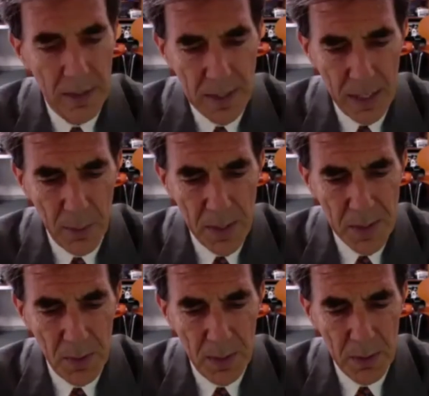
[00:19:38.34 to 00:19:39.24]
that a
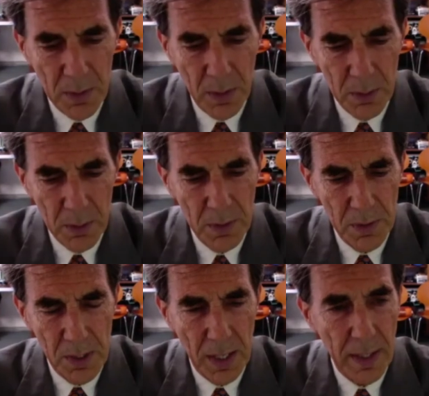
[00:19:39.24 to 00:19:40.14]
restaurant you go to the
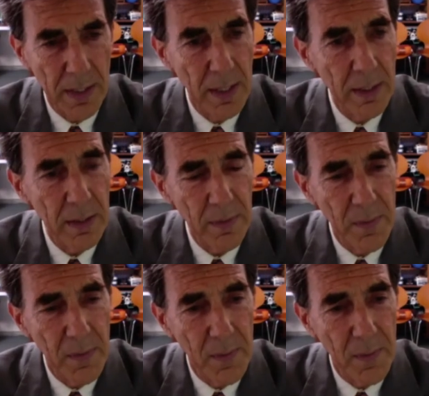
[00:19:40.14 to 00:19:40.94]
checking in? The